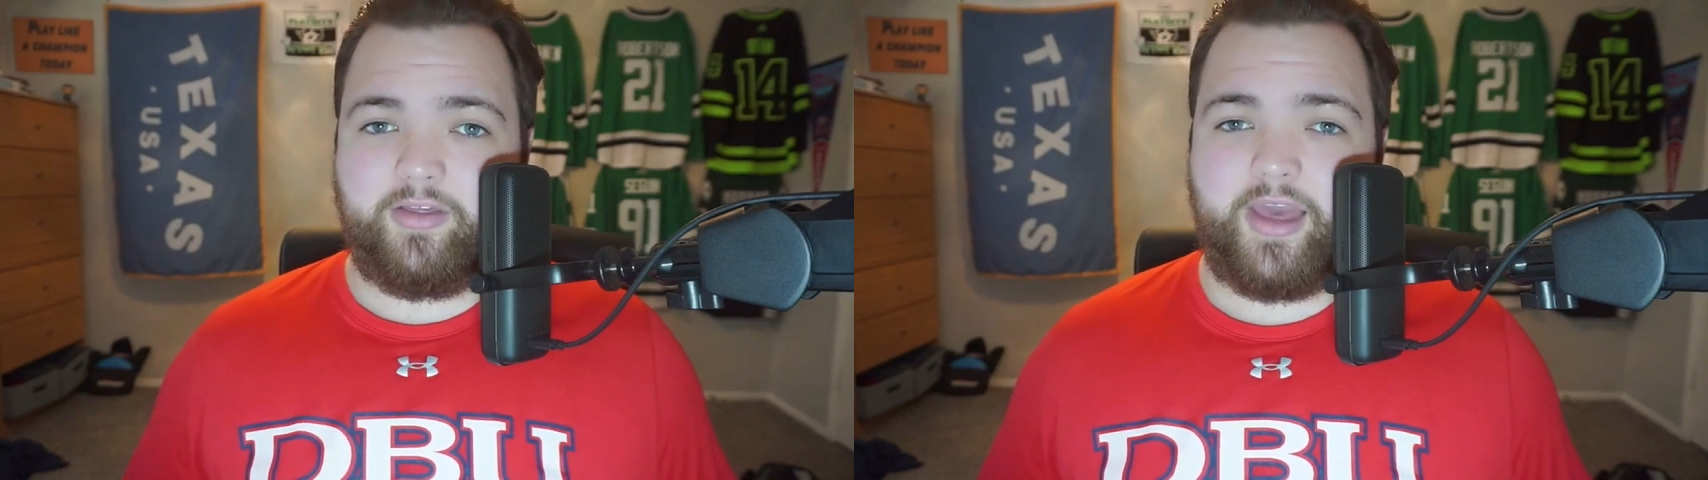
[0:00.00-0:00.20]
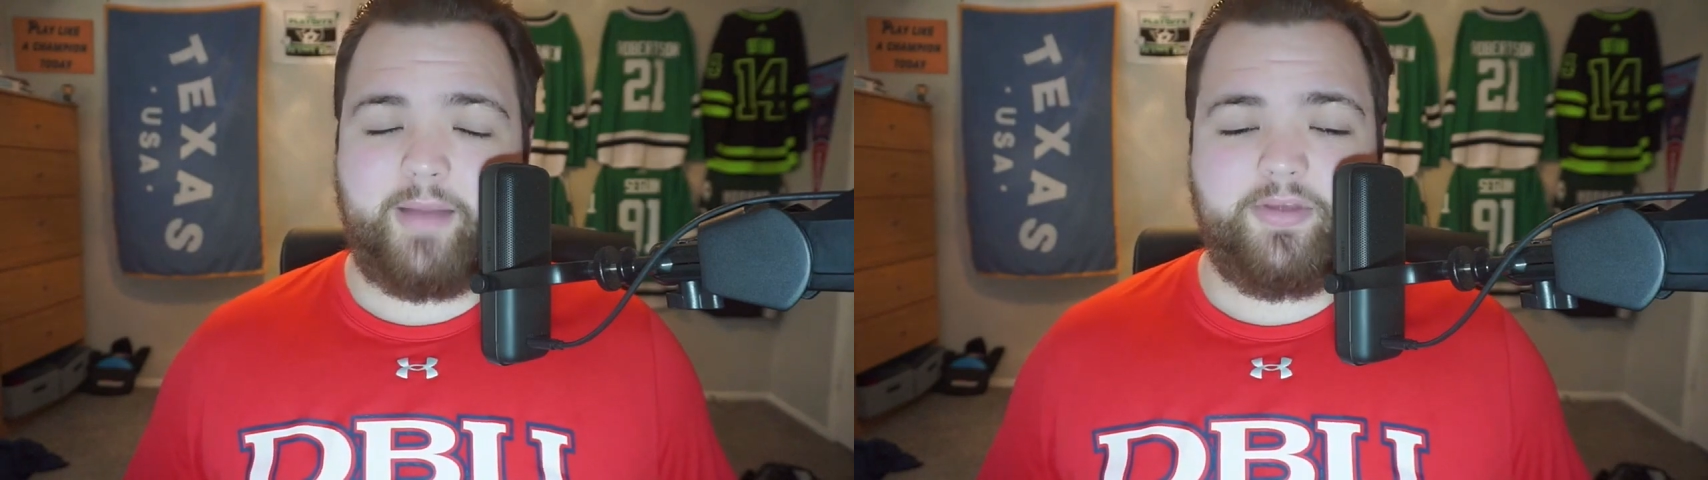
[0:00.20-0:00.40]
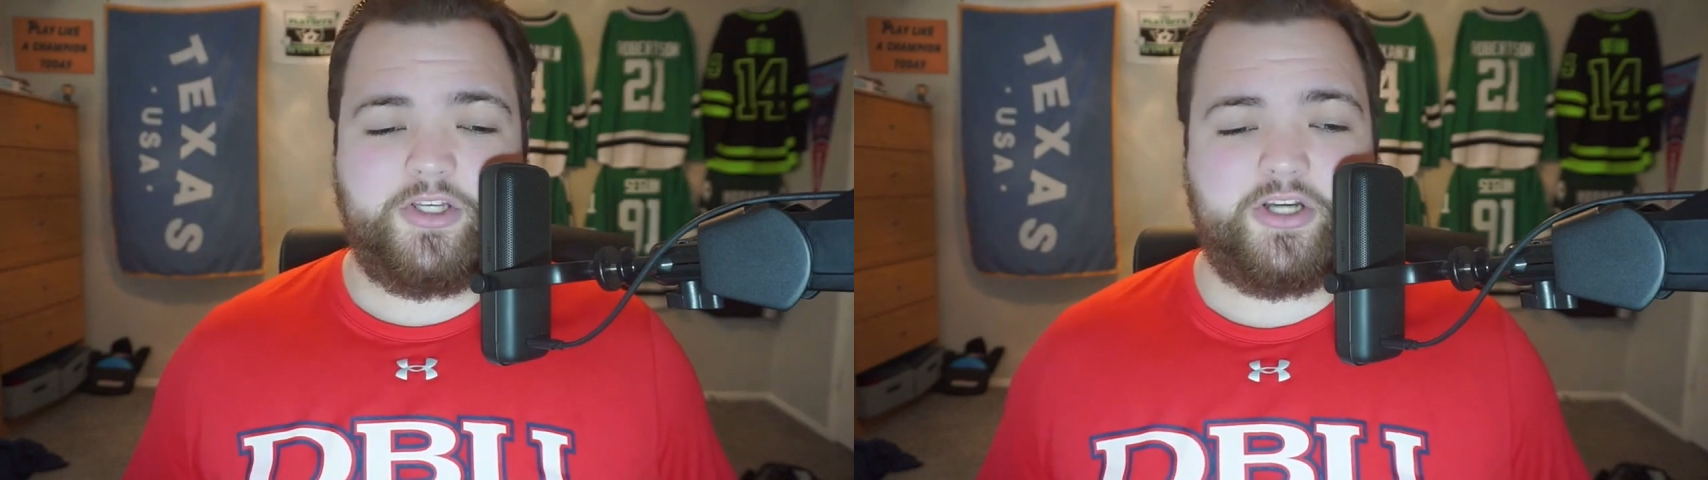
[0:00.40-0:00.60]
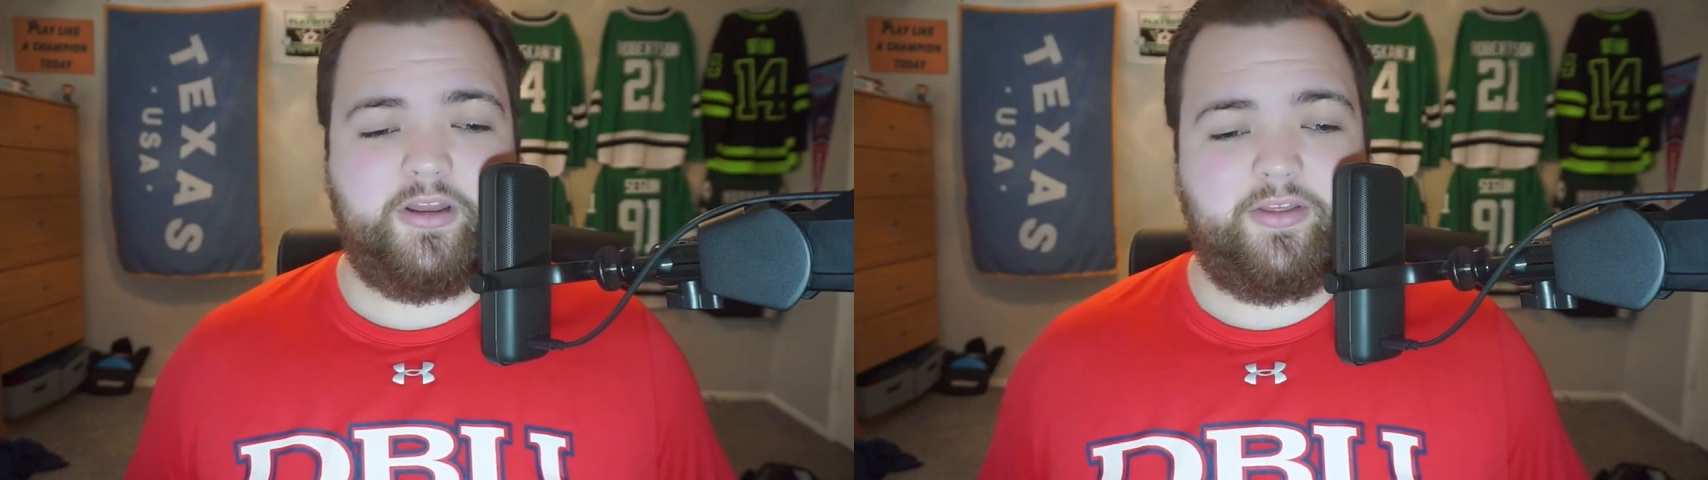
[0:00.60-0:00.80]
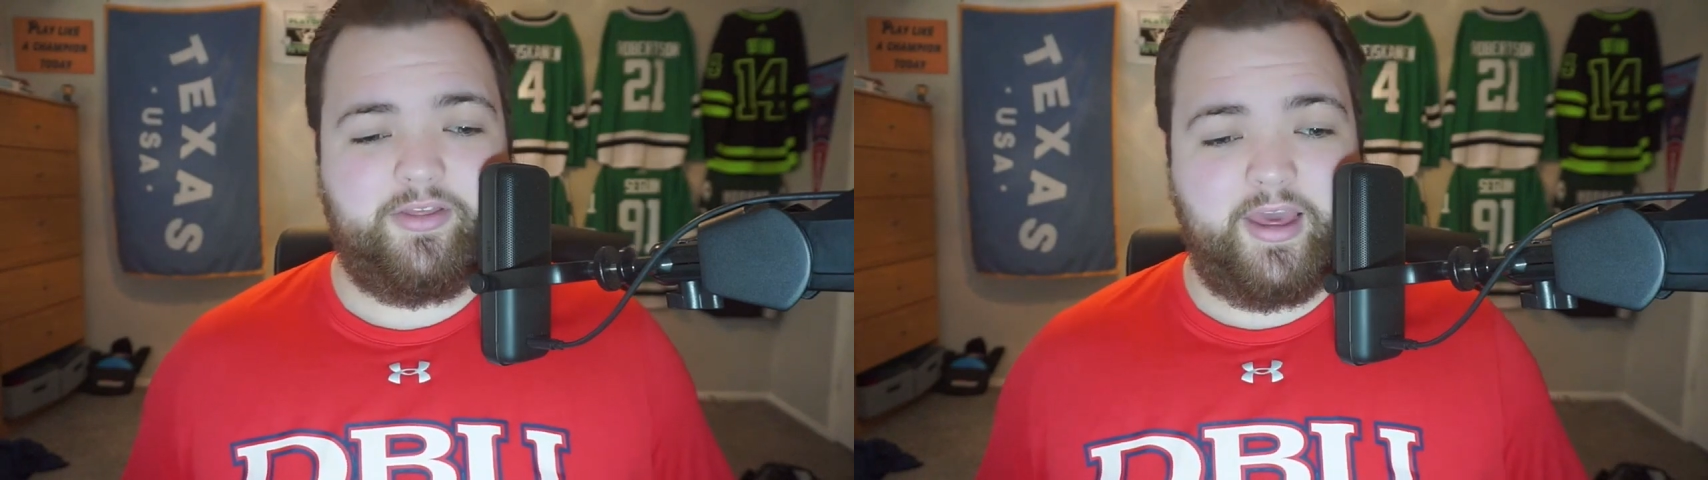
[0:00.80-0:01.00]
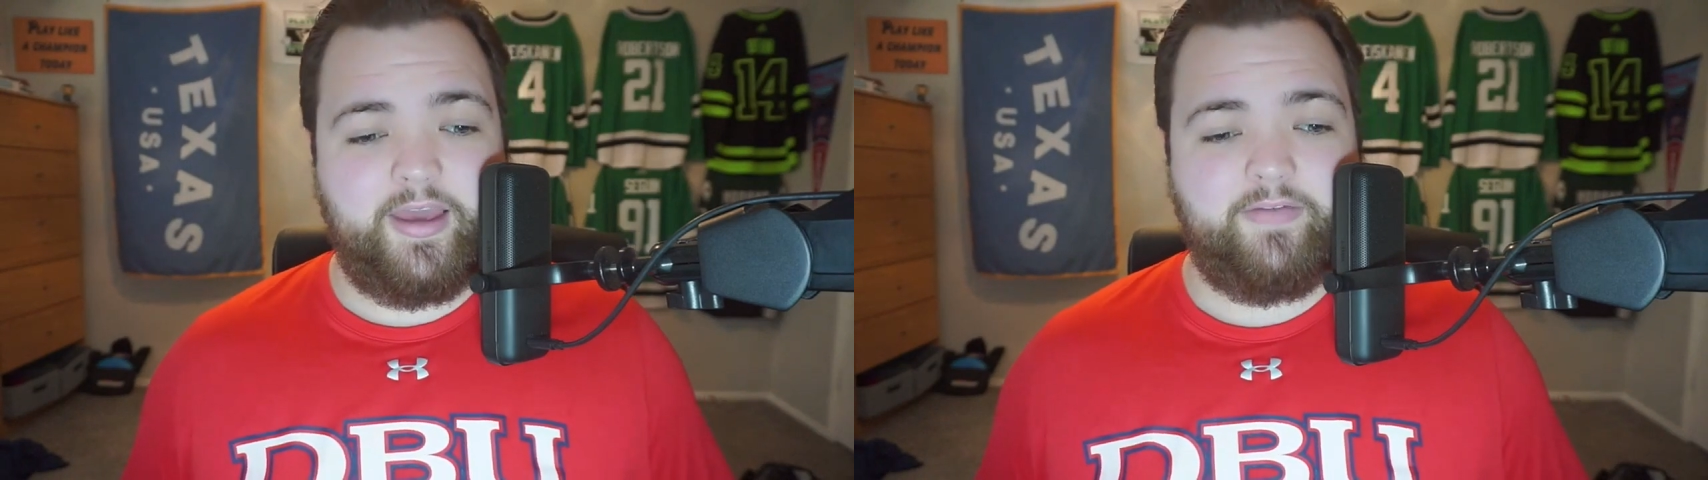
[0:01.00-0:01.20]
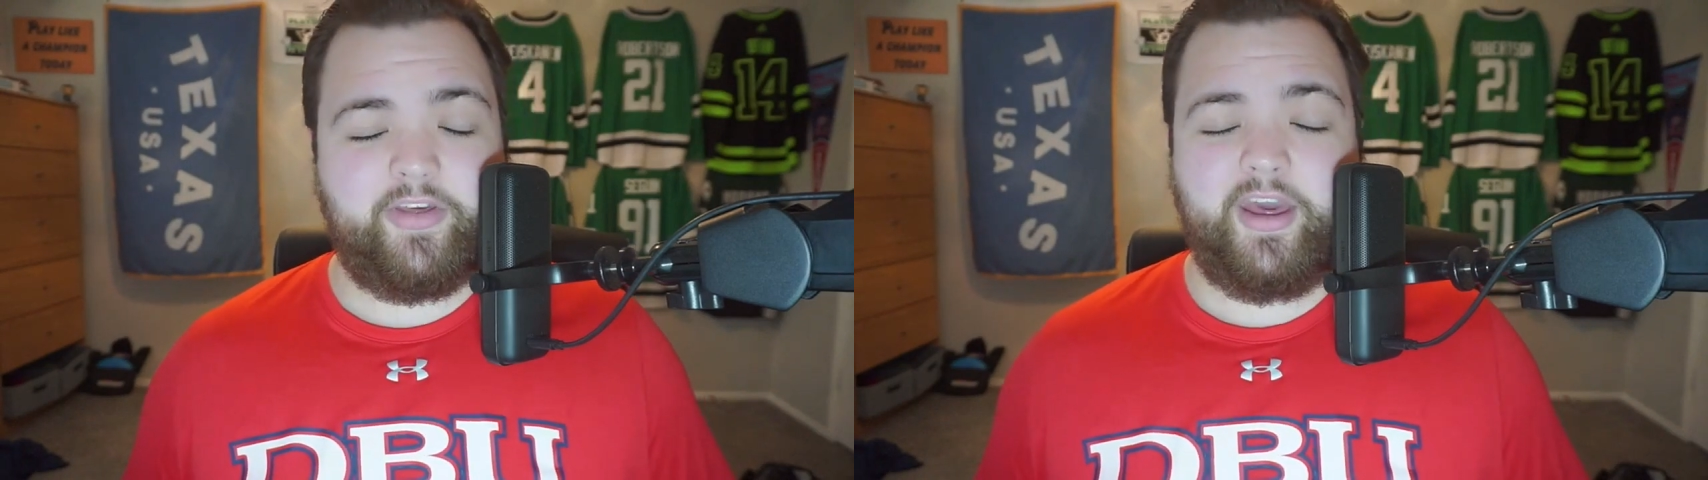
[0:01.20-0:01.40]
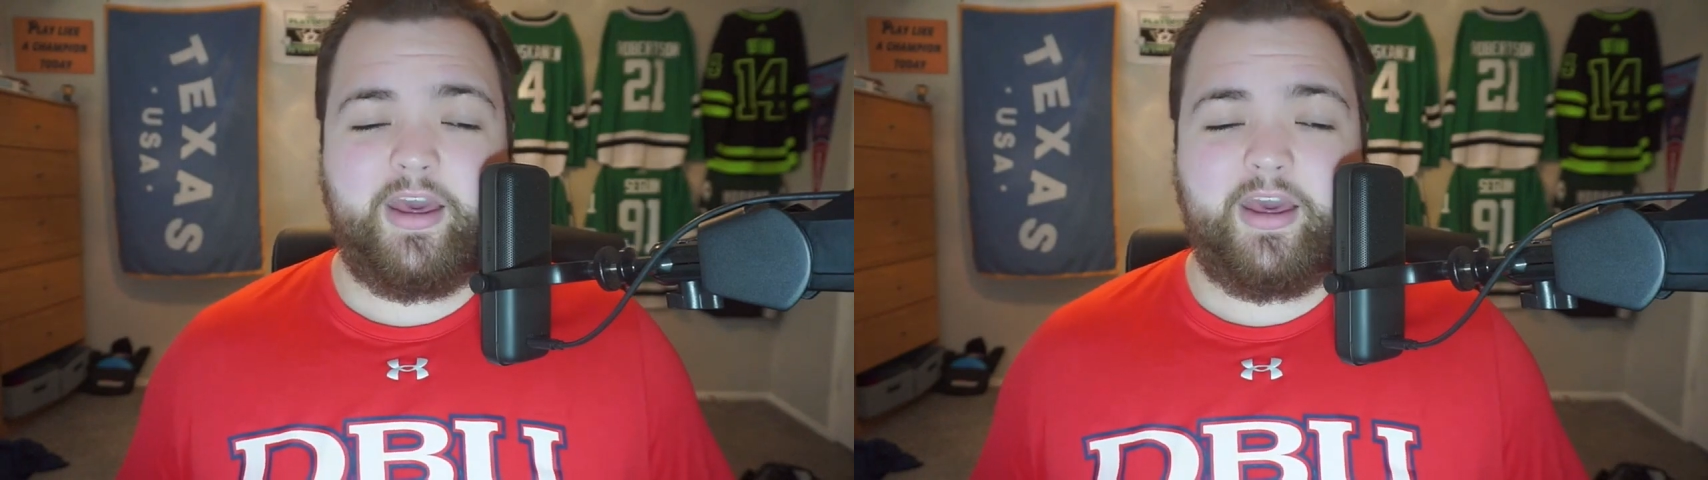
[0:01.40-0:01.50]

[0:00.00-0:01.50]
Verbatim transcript: captain Jonathan Toews